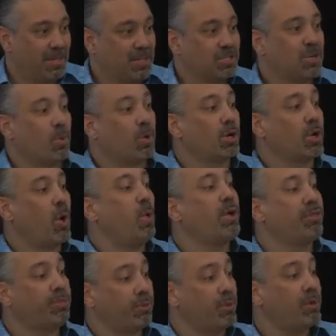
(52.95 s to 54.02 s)
So we're
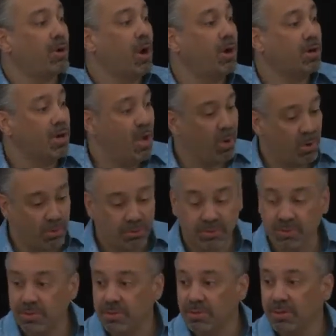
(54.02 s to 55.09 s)
going through in our
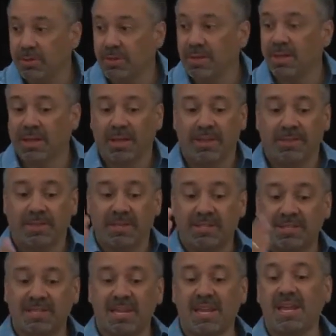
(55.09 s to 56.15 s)
notes the
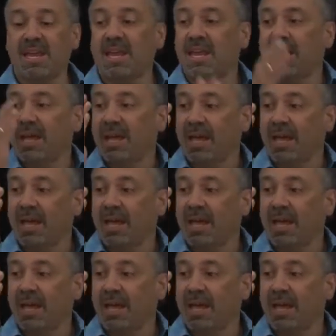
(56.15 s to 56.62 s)
CSP